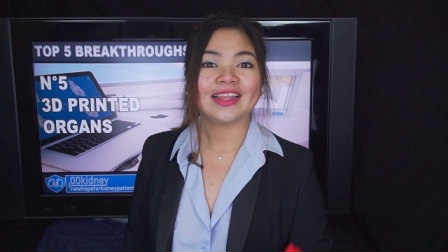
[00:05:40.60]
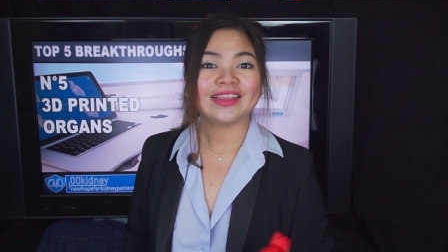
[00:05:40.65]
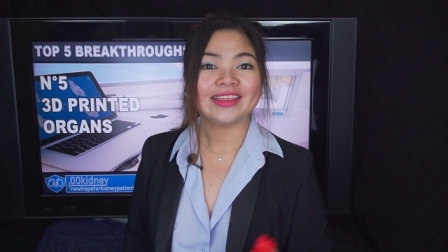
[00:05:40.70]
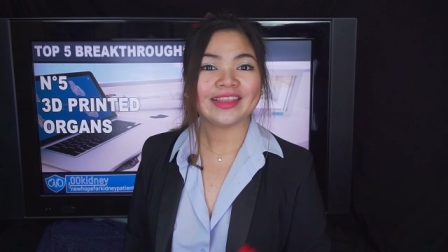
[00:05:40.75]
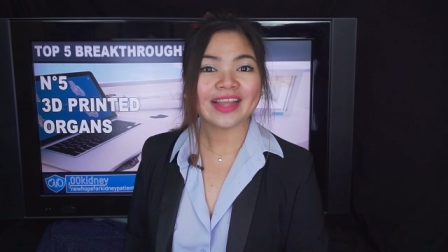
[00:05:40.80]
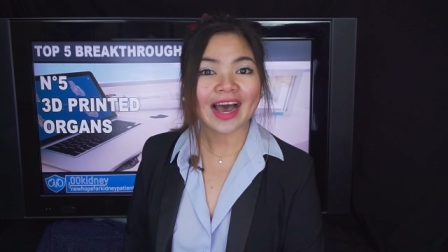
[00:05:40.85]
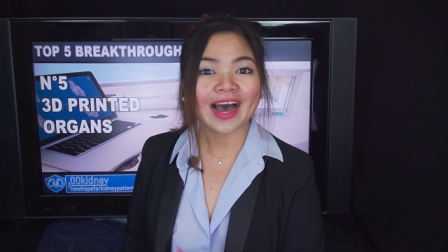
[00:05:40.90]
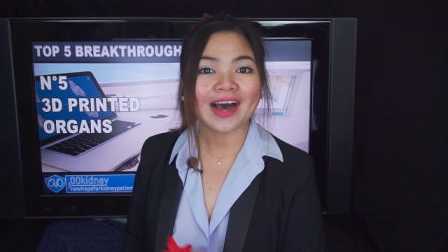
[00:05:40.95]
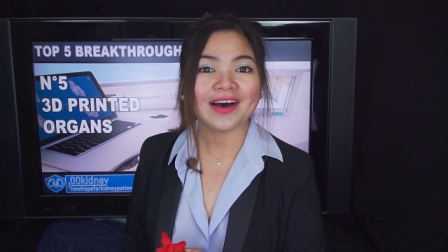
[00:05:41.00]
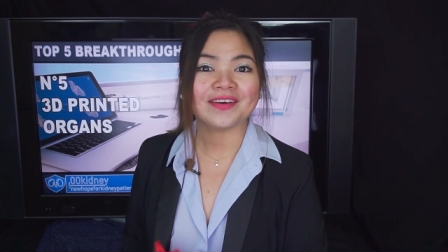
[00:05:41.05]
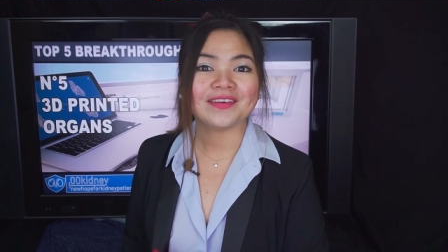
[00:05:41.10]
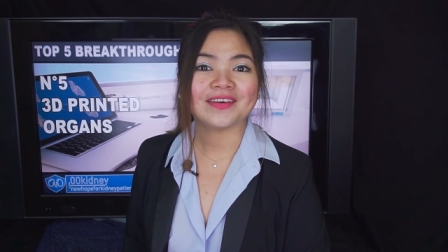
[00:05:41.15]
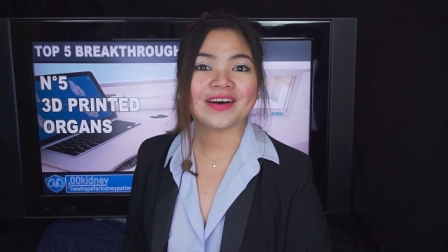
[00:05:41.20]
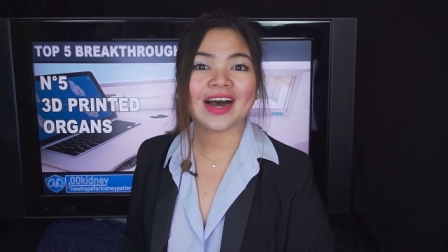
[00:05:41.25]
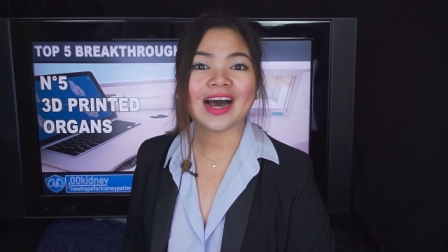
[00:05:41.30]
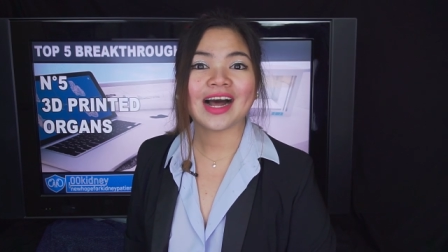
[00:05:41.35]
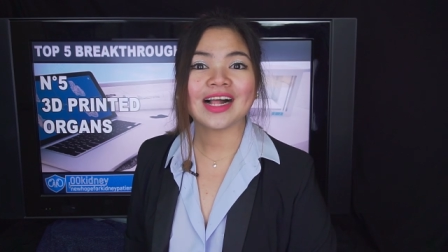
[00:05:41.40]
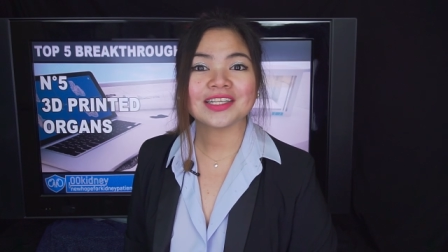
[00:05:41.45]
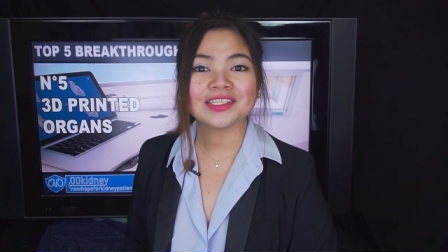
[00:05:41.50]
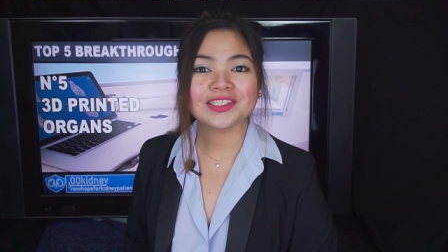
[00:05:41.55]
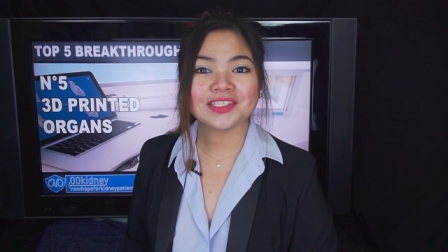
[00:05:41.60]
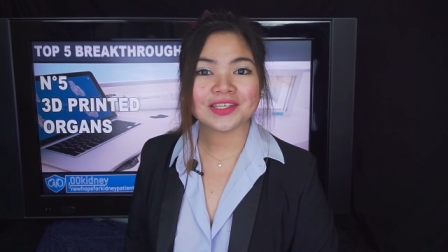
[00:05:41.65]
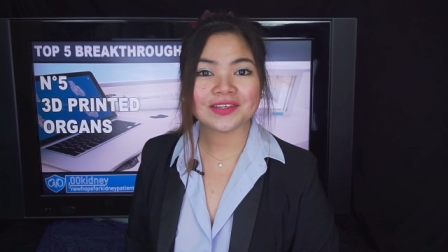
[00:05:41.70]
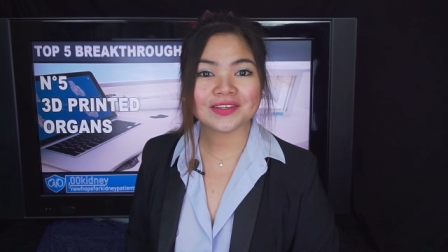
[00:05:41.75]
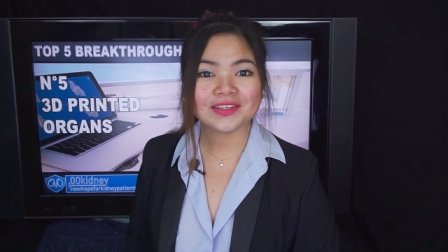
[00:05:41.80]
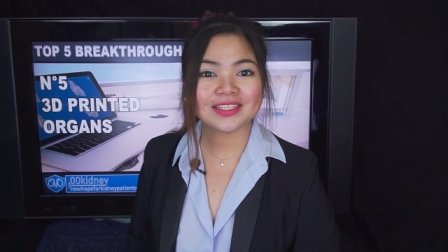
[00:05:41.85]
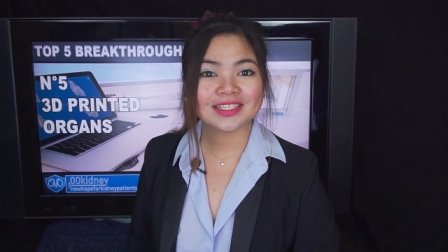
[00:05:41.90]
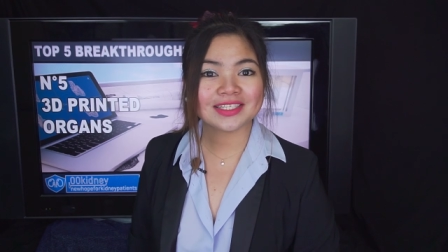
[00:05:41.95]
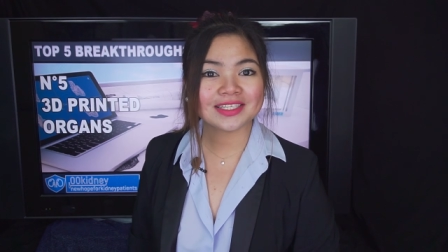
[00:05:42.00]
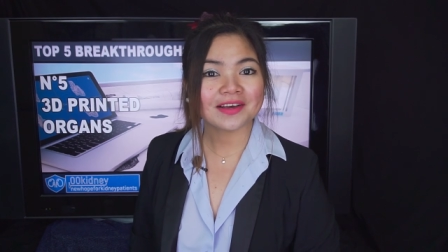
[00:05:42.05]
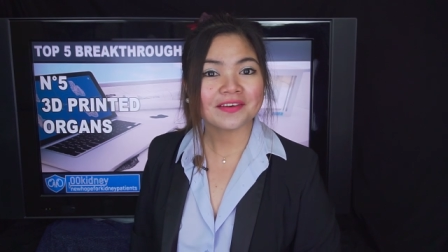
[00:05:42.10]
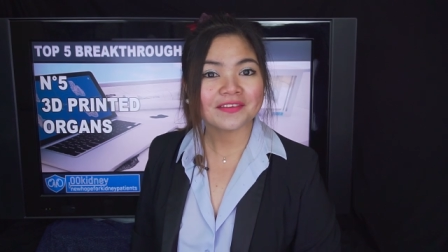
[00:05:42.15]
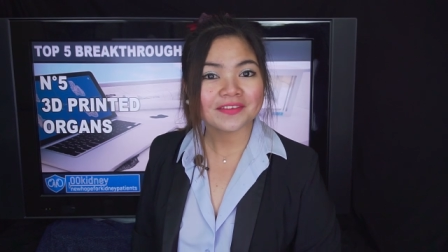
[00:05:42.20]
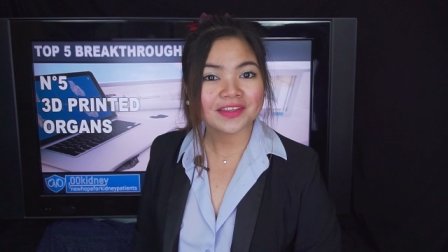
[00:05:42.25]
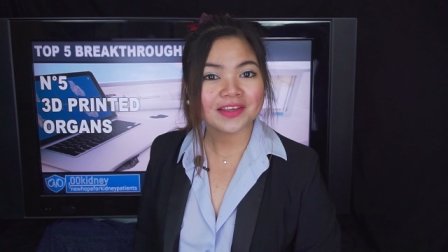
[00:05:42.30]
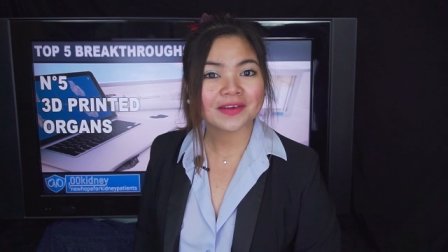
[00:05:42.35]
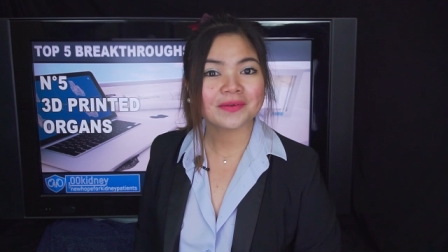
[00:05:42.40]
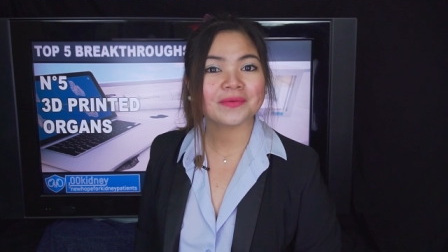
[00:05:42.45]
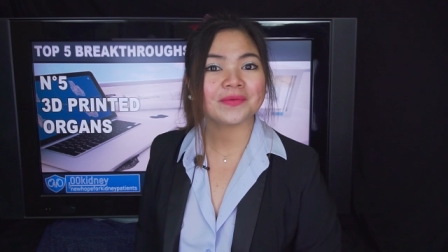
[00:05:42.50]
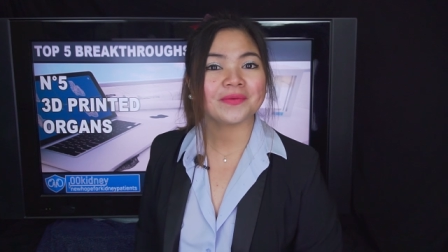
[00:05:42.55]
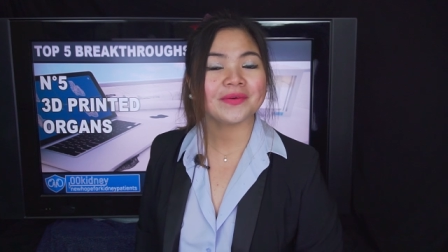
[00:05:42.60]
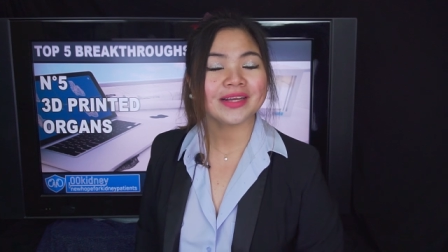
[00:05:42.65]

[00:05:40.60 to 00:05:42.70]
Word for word: Now I'll show you something